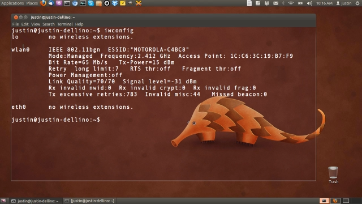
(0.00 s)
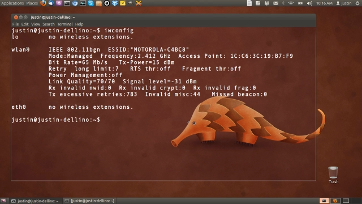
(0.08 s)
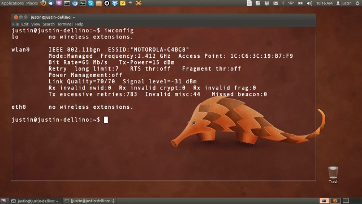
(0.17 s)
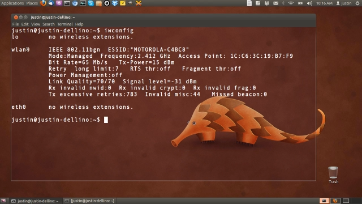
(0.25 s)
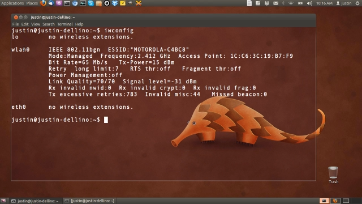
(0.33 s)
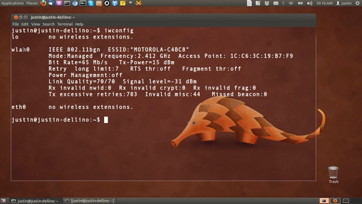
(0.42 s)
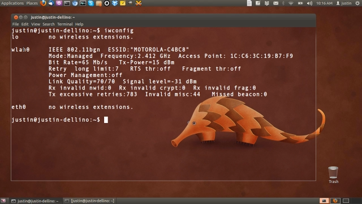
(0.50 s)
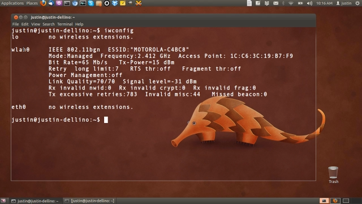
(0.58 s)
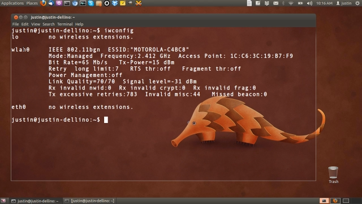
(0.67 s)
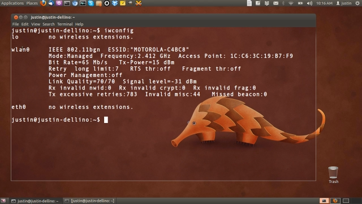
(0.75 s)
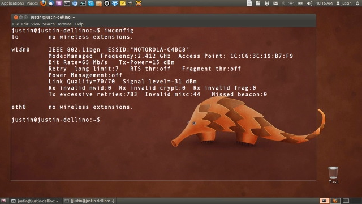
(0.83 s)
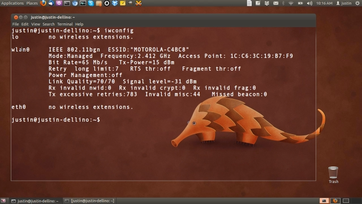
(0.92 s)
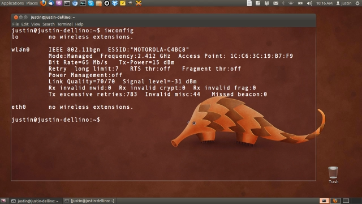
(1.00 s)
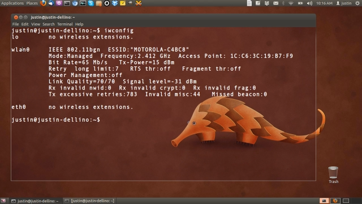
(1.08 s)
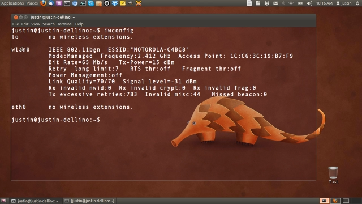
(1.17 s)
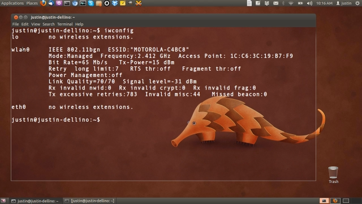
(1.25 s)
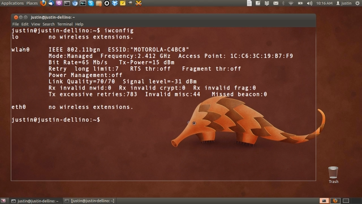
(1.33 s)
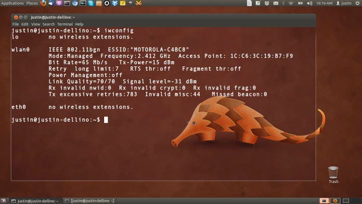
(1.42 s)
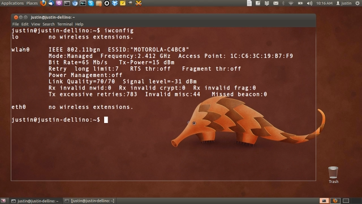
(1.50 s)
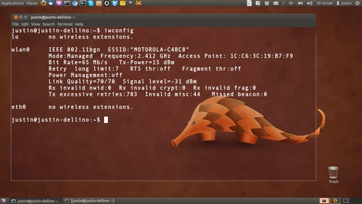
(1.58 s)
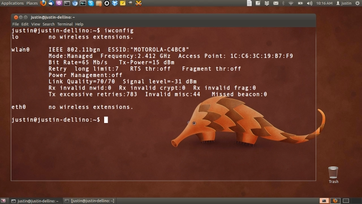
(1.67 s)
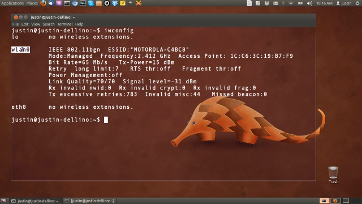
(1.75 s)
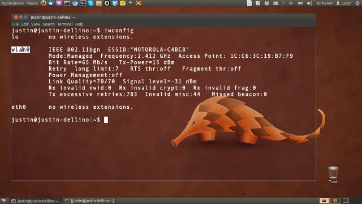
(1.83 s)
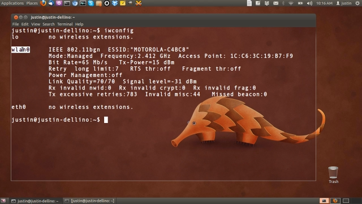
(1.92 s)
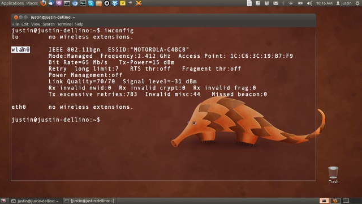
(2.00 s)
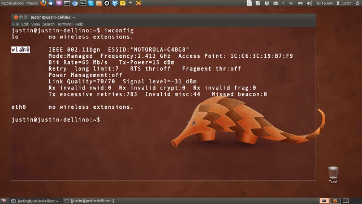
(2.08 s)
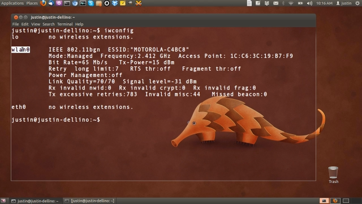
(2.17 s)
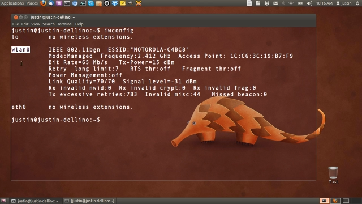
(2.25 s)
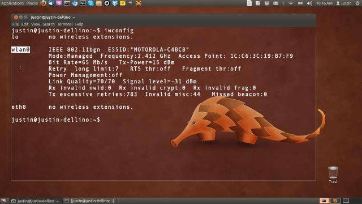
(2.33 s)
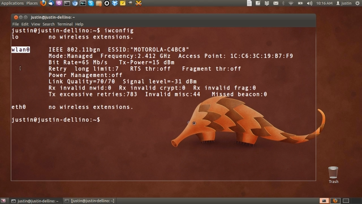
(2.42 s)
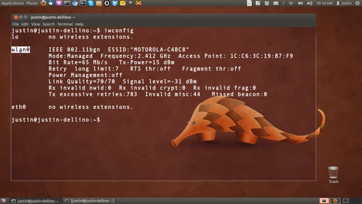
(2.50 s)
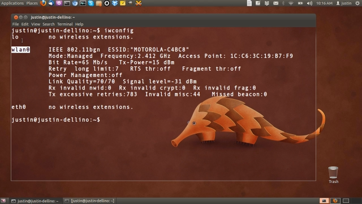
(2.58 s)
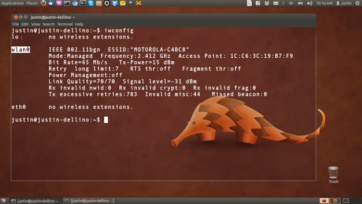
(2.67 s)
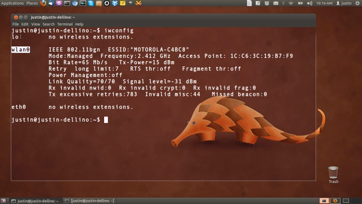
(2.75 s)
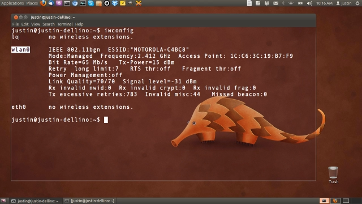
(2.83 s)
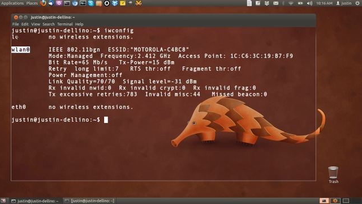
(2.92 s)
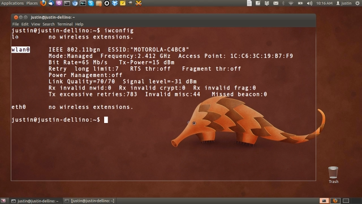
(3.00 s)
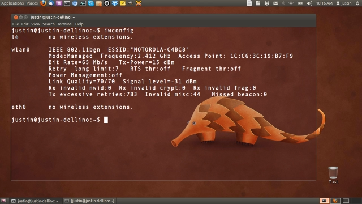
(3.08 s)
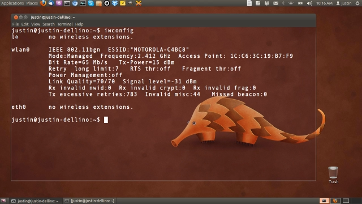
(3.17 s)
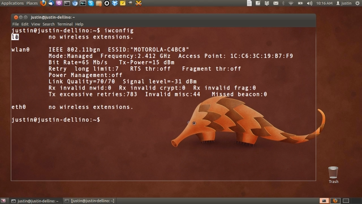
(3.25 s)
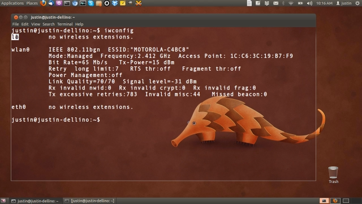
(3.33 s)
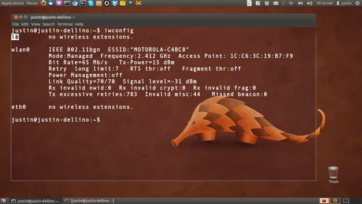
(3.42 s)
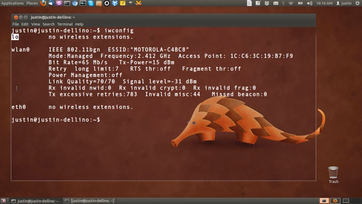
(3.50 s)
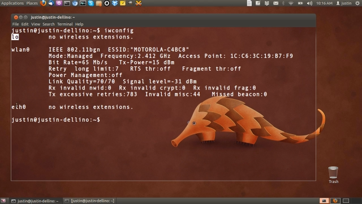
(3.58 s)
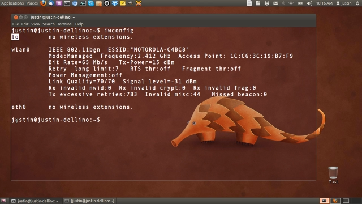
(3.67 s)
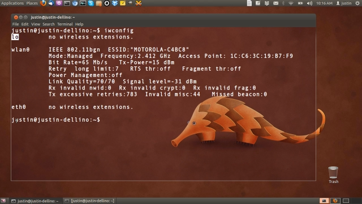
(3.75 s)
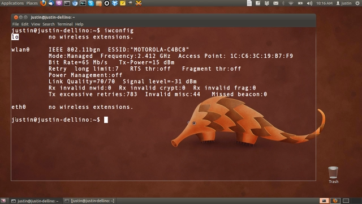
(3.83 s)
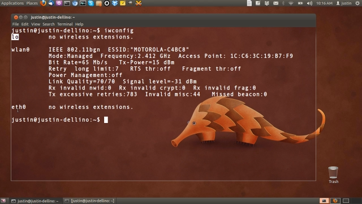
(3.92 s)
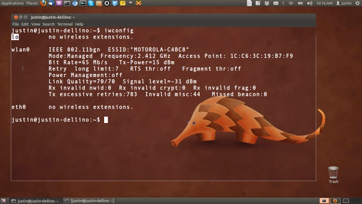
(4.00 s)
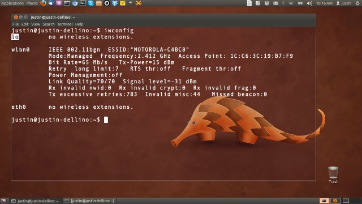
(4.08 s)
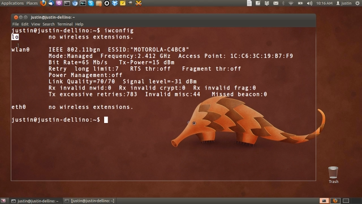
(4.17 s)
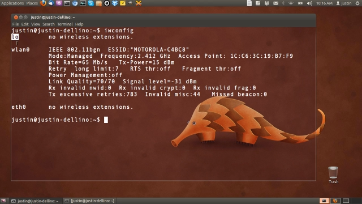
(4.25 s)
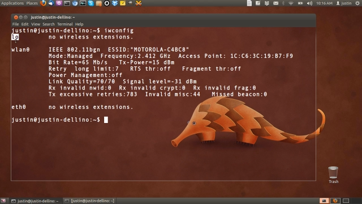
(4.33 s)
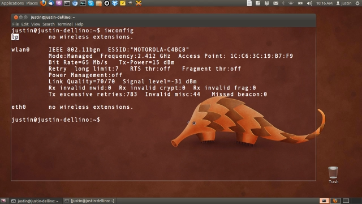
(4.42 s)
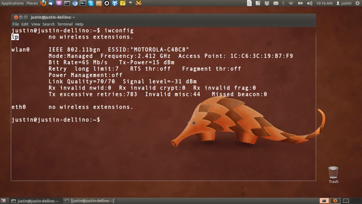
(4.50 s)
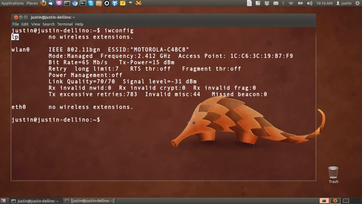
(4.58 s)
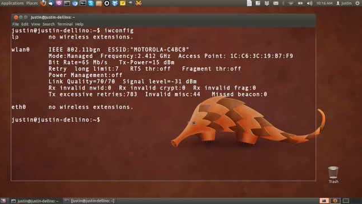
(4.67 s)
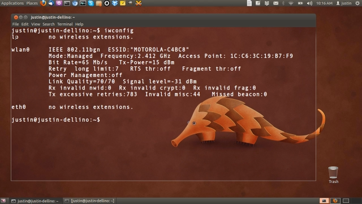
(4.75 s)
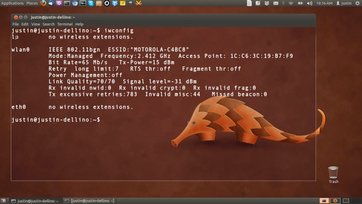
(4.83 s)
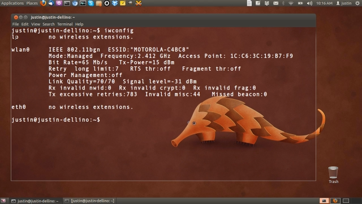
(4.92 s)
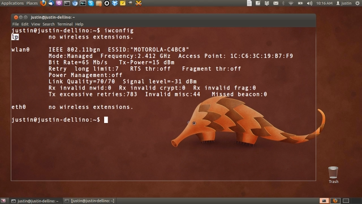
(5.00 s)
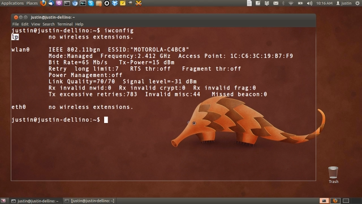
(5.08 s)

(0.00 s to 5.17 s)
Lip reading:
(no speaker visible)